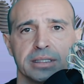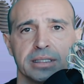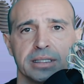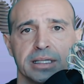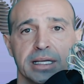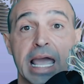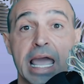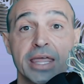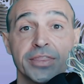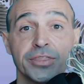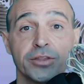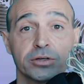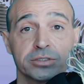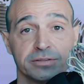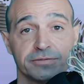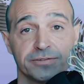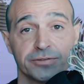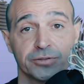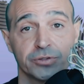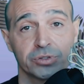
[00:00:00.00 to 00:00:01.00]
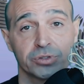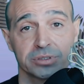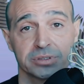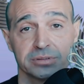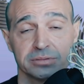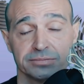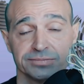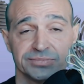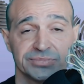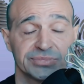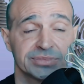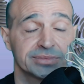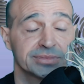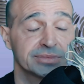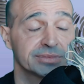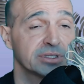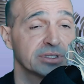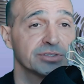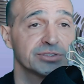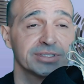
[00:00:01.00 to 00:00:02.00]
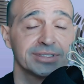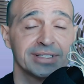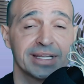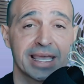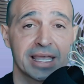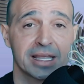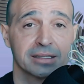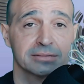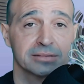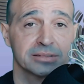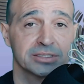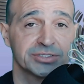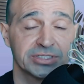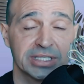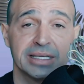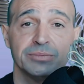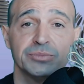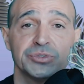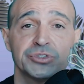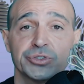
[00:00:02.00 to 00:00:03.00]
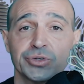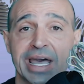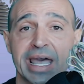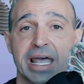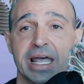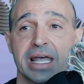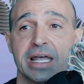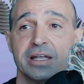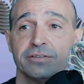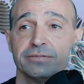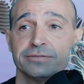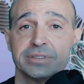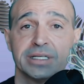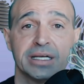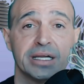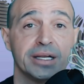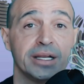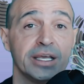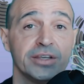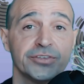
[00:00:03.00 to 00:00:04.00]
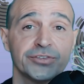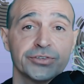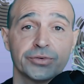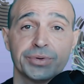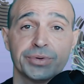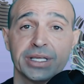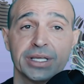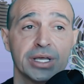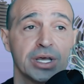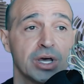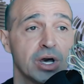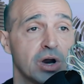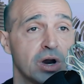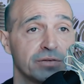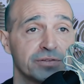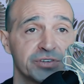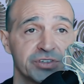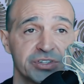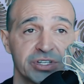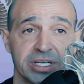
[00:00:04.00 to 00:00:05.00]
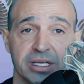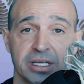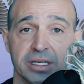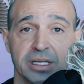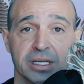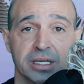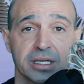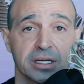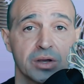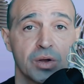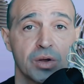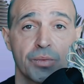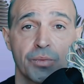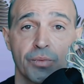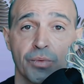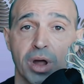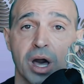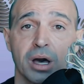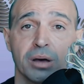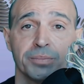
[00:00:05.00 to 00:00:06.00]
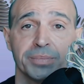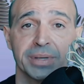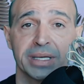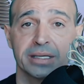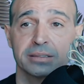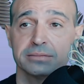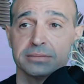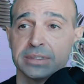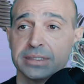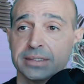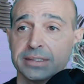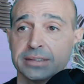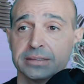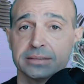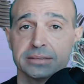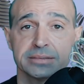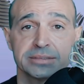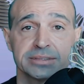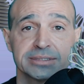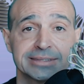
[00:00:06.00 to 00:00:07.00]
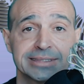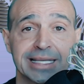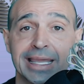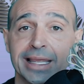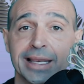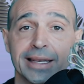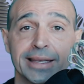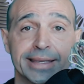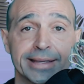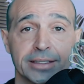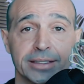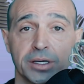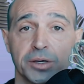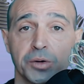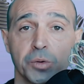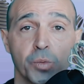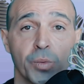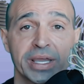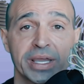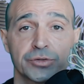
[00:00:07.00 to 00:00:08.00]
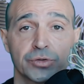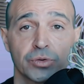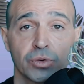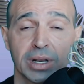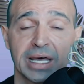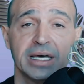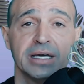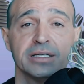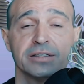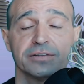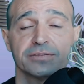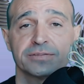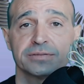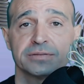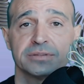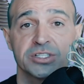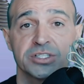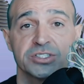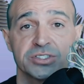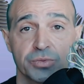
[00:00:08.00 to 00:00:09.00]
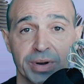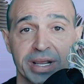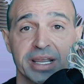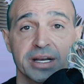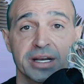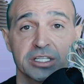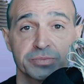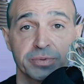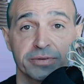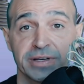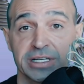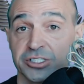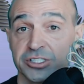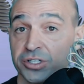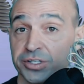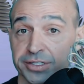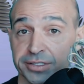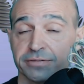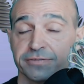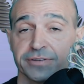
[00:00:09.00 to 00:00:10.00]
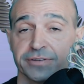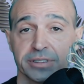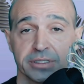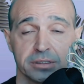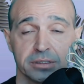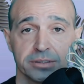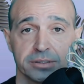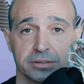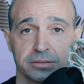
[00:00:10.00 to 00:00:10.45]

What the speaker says: And Dr. Ford doesn't seem to have a history of cheating, robbing, stealing her way through life. She's a recognized professional in the field.